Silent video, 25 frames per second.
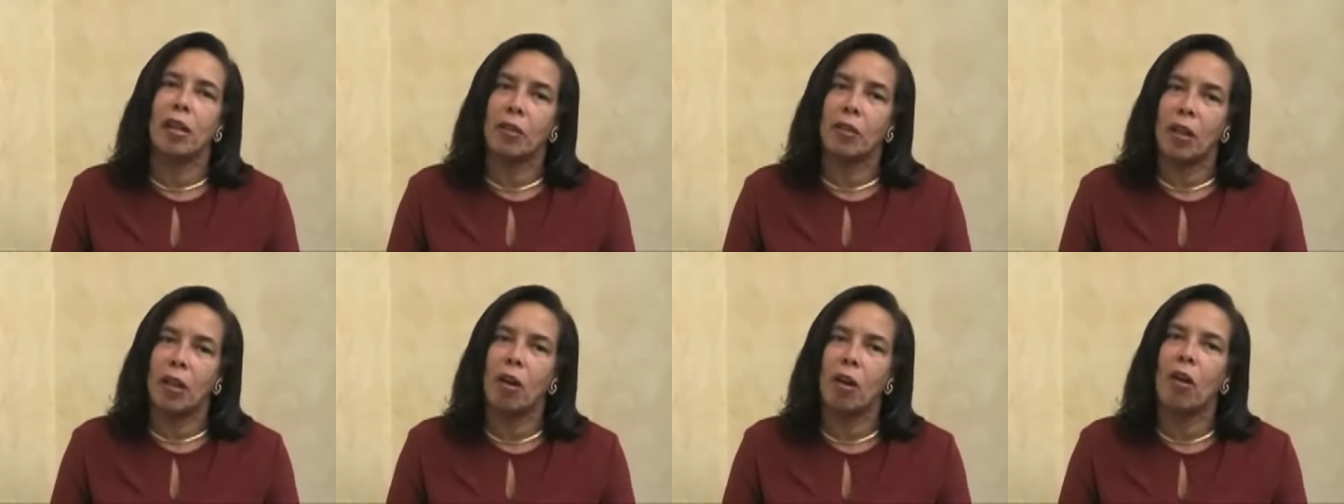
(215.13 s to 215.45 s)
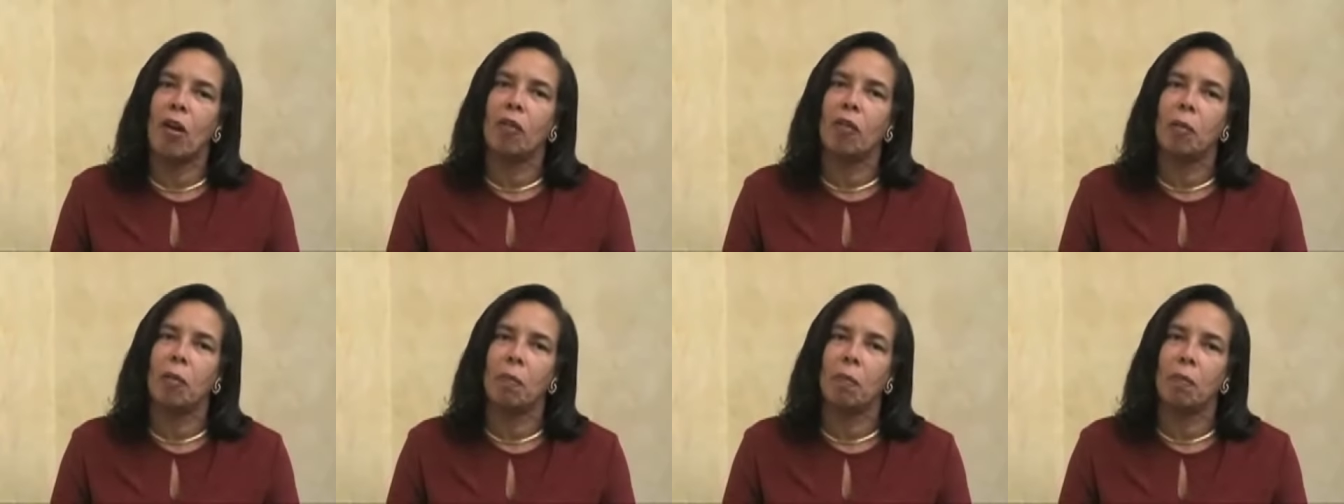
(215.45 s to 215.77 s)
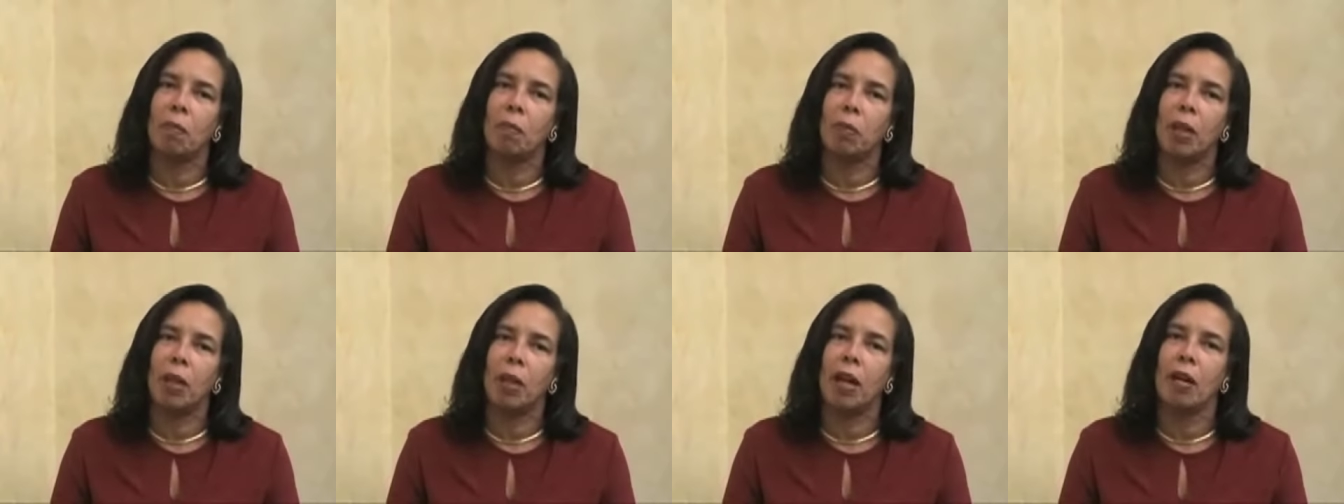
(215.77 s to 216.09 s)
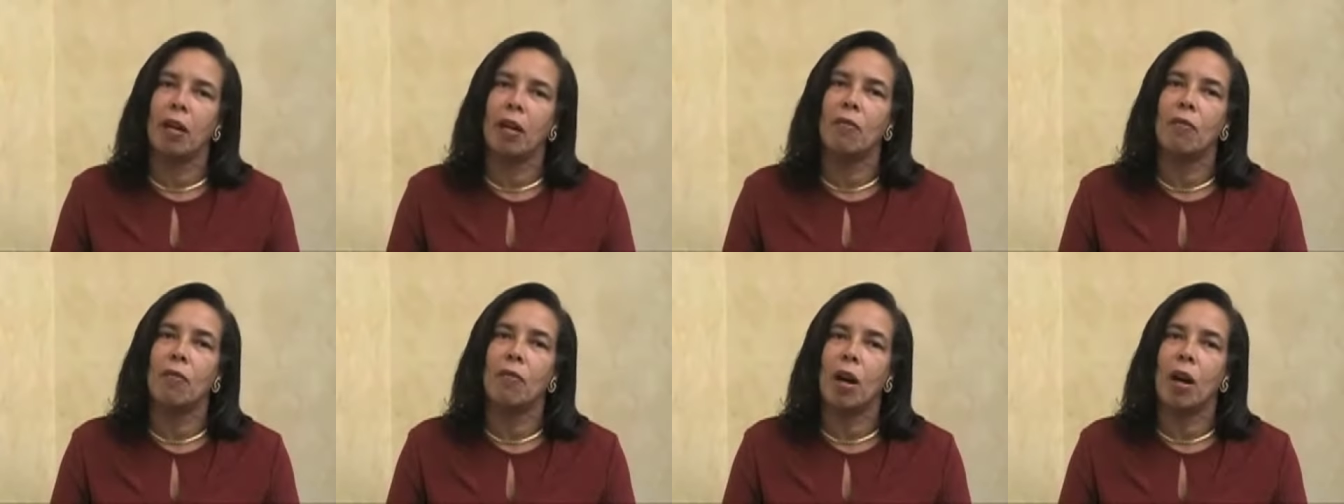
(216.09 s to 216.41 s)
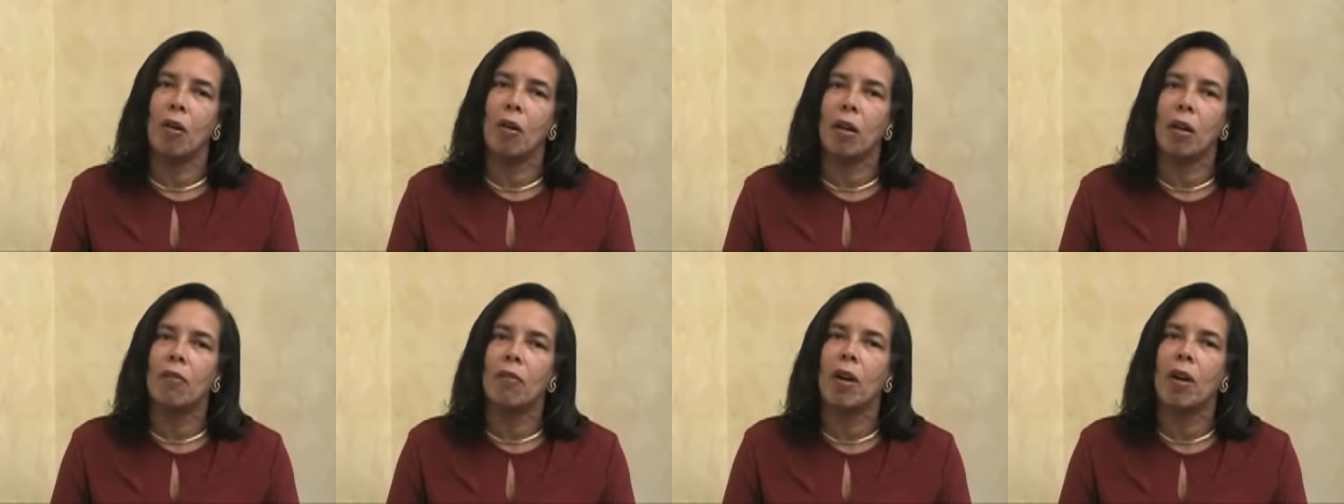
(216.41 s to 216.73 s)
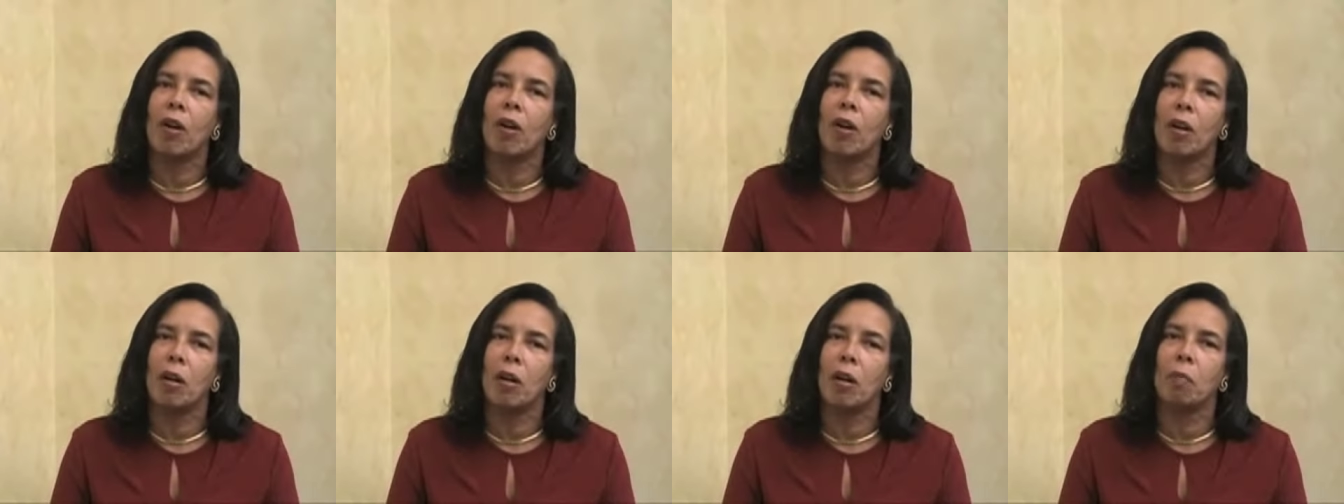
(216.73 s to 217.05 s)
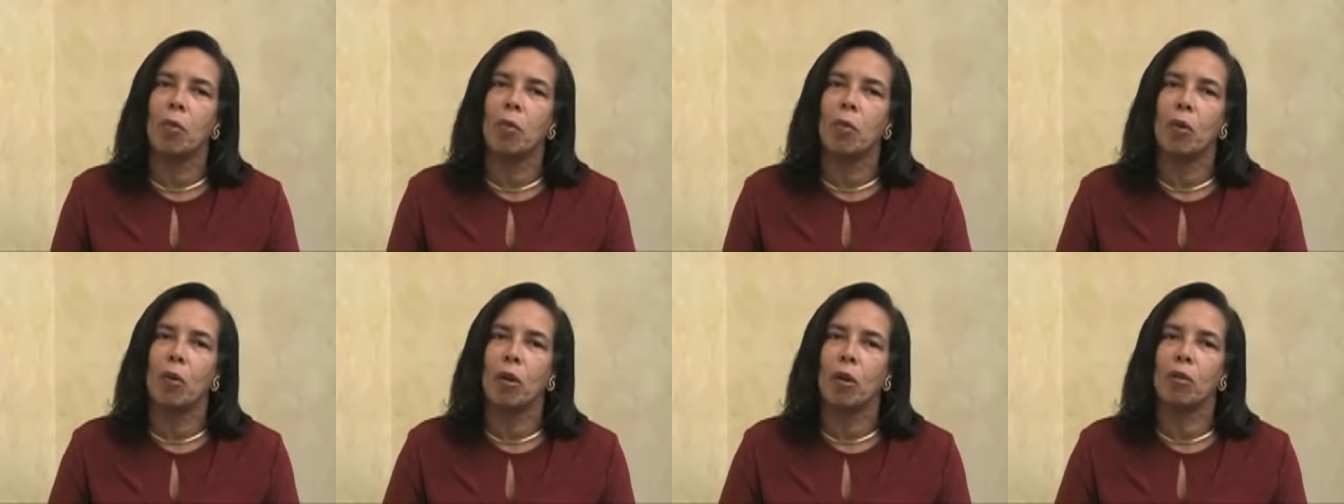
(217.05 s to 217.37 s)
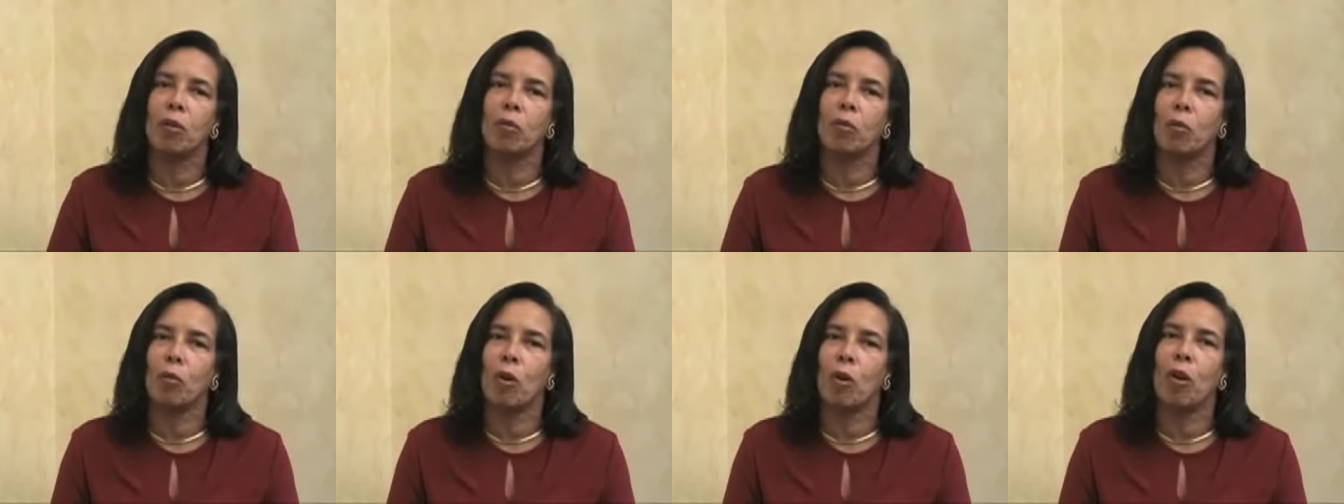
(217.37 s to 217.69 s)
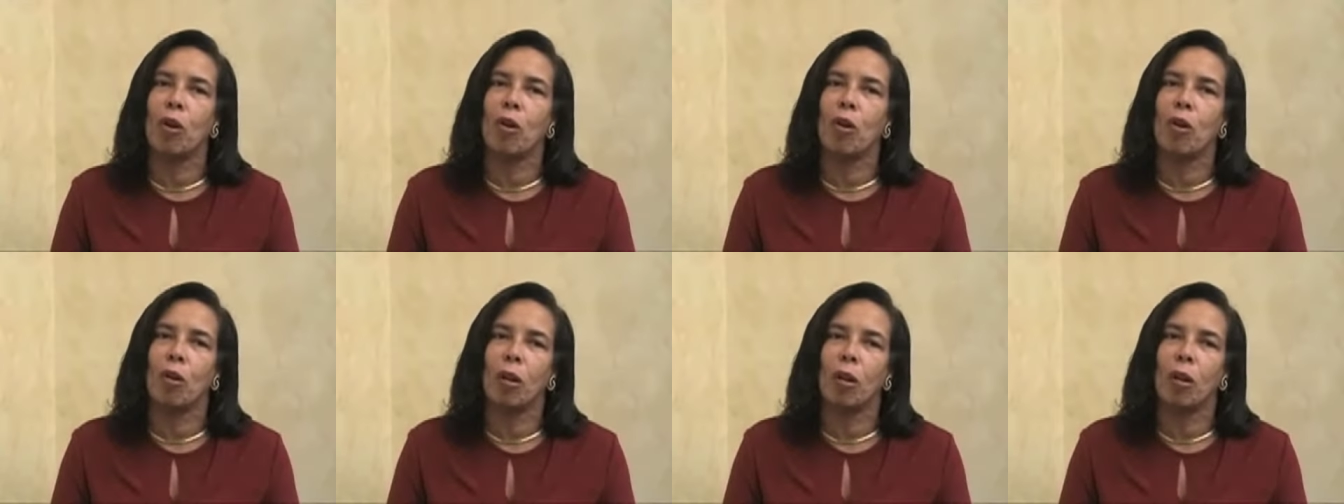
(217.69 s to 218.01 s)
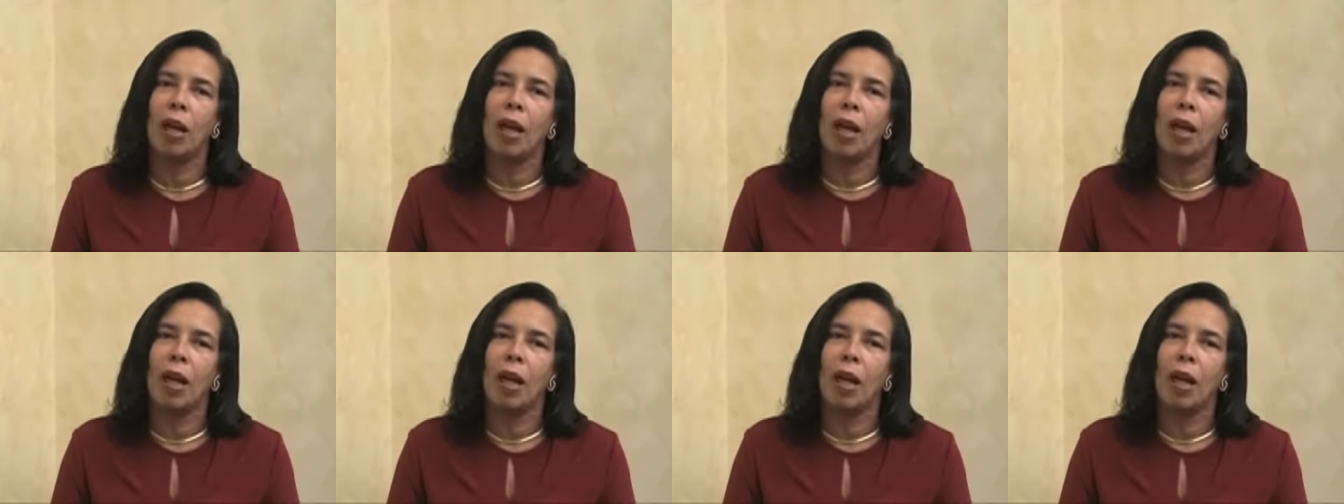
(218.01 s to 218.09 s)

they often play a very, very important role.